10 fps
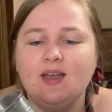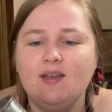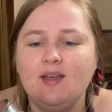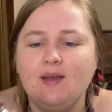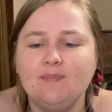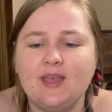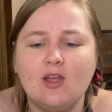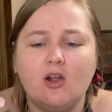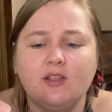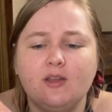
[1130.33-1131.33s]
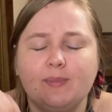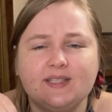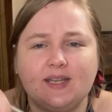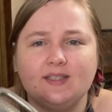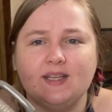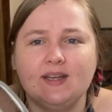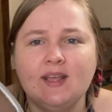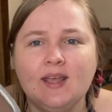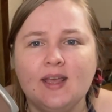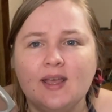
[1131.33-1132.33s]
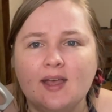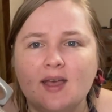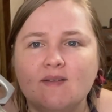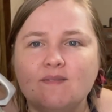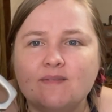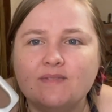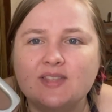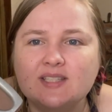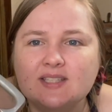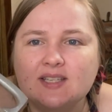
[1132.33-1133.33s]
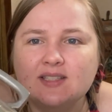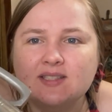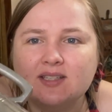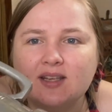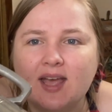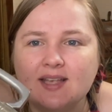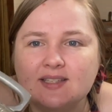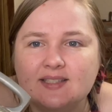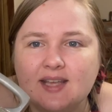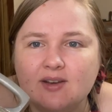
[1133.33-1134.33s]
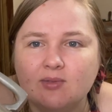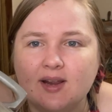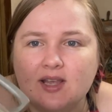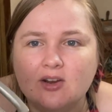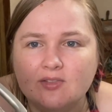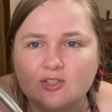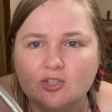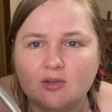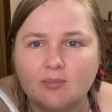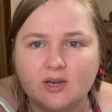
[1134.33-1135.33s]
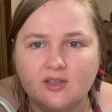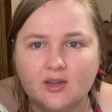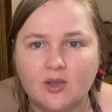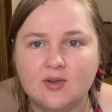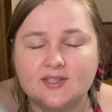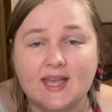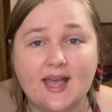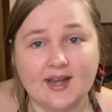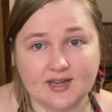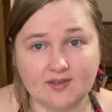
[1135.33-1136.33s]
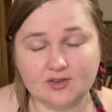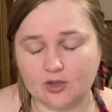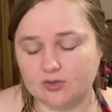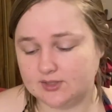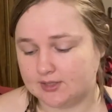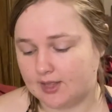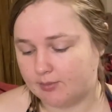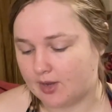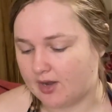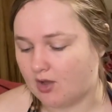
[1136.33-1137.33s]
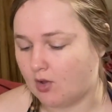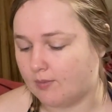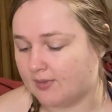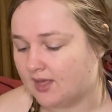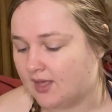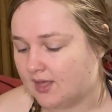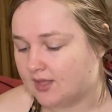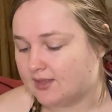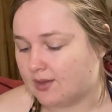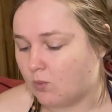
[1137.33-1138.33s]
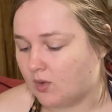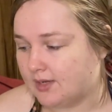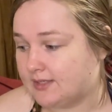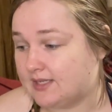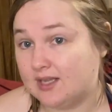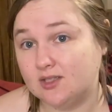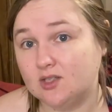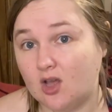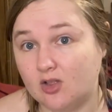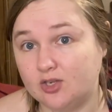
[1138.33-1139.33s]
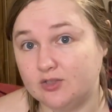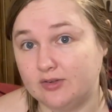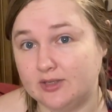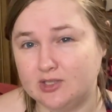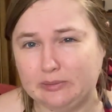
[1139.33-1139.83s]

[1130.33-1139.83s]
They are a little bit dented. This has a dent right here that you can barely notice. I didn't even notice until I brought it home. They wanted $10 for this